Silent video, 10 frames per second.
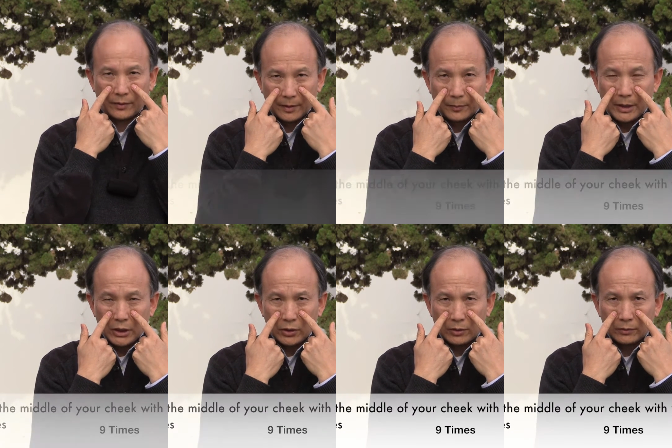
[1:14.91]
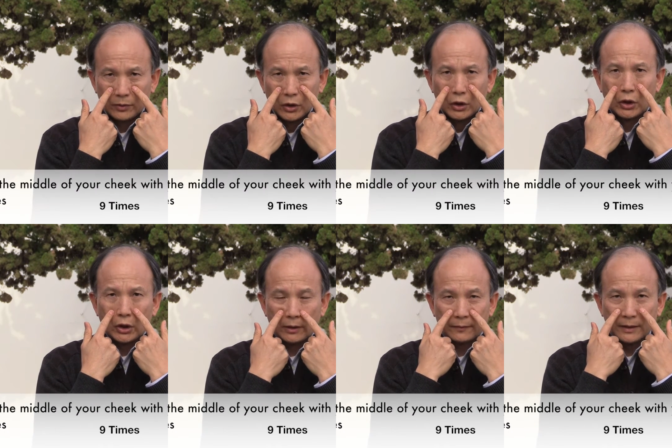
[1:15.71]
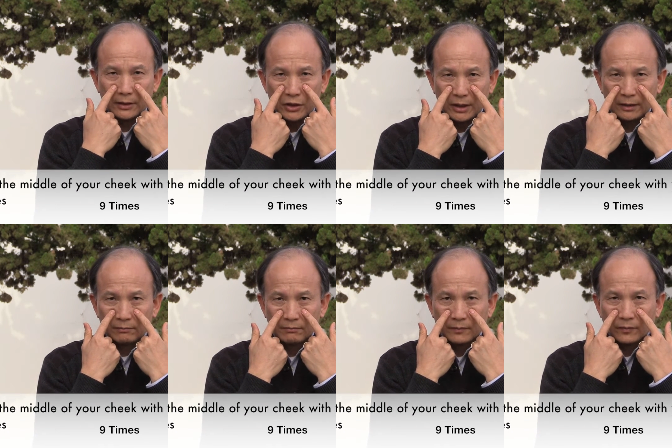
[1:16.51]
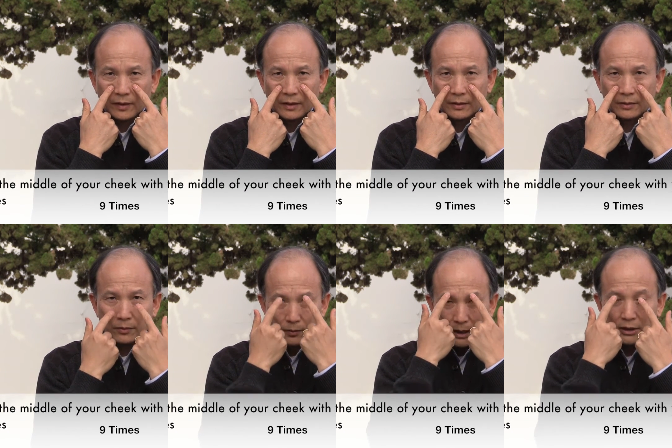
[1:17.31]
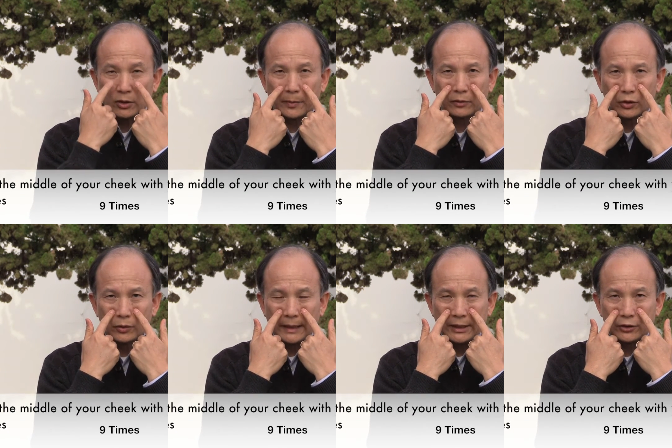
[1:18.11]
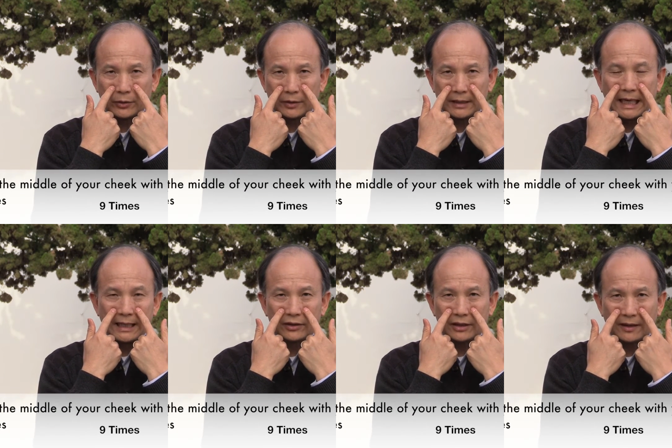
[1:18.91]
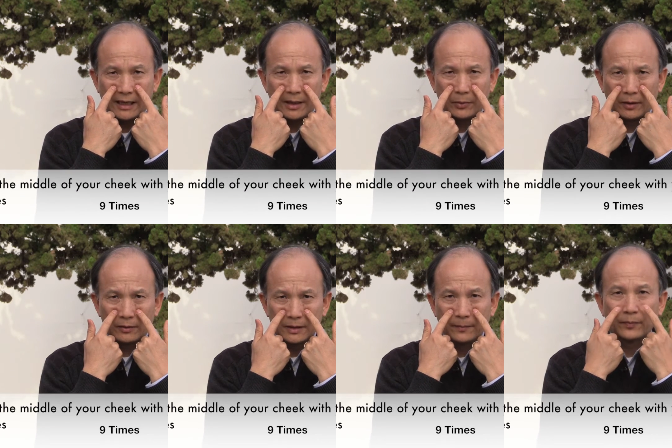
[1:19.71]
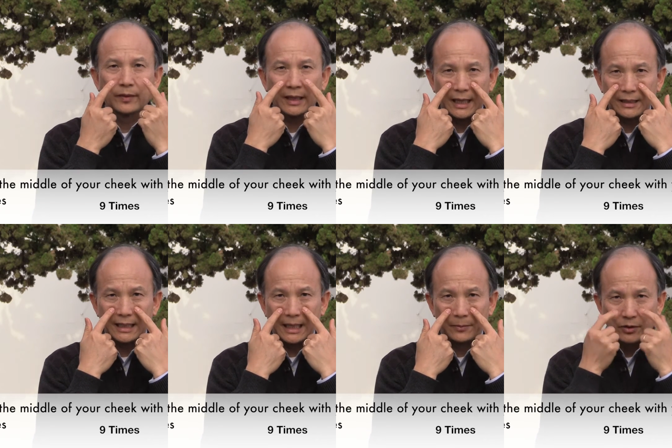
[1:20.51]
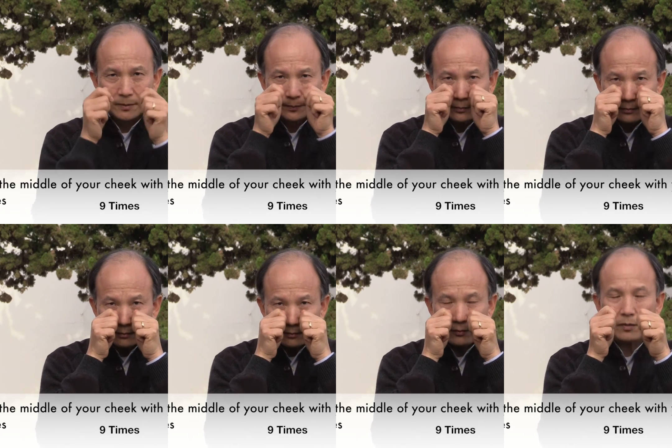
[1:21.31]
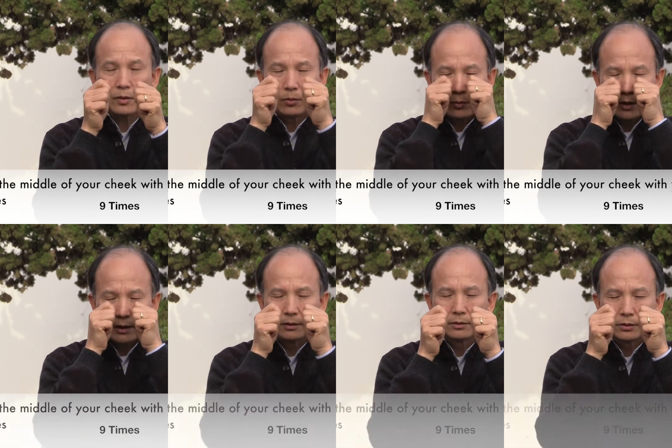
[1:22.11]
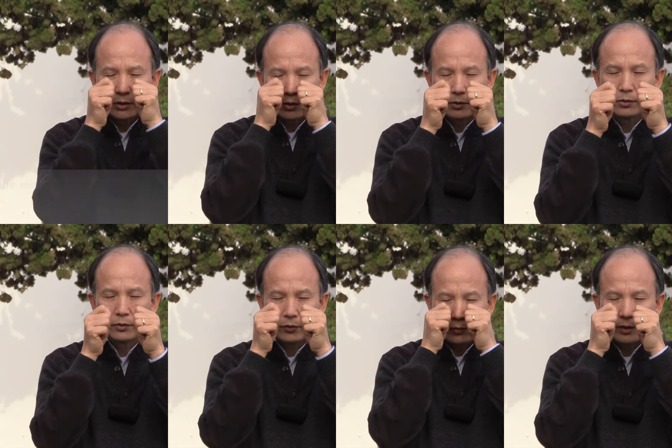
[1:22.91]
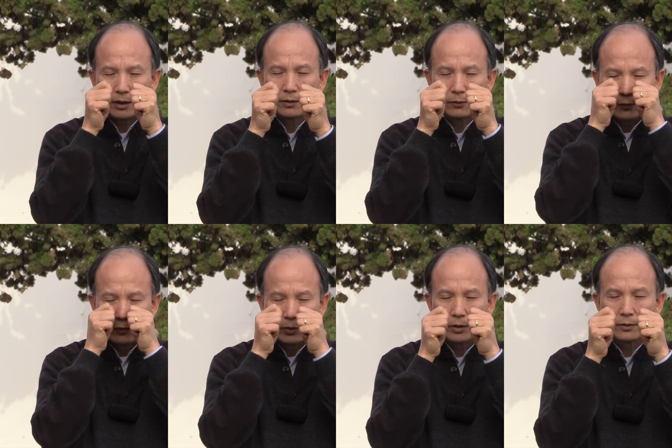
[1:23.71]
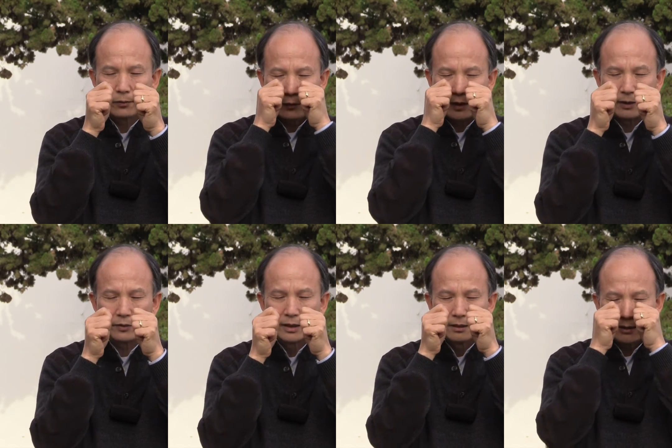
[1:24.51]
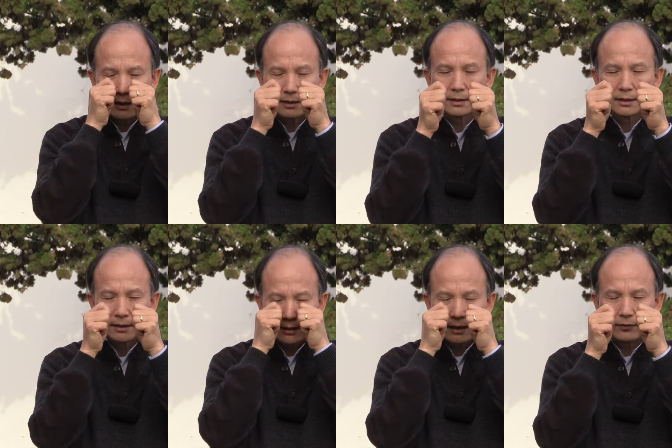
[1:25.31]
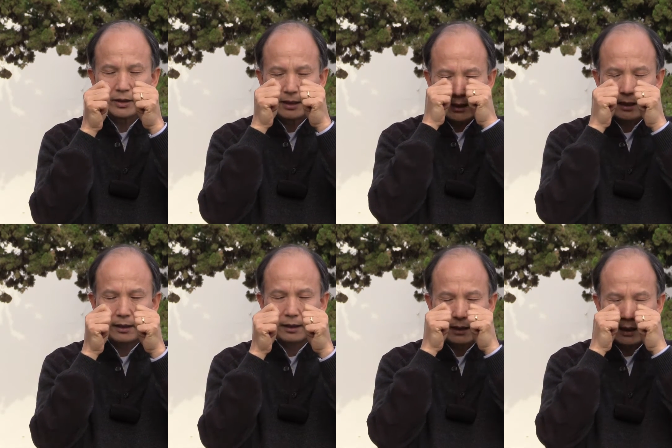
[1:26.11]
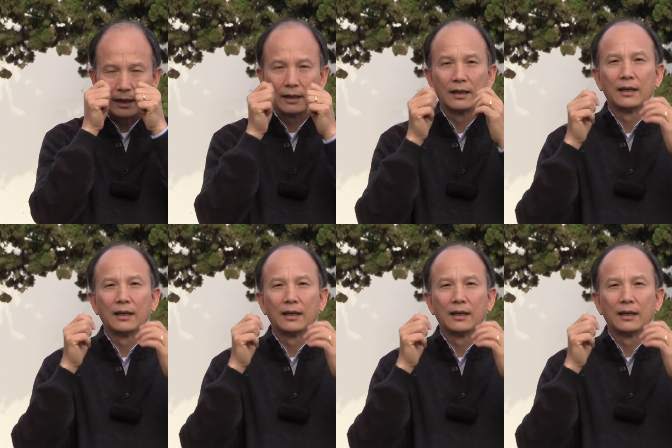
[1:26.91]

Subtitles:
the middle of the chin, right about 2 inches under your eyeballs 9 times. 1, 2, 3, 4, 5, 6, 7, 8, 9.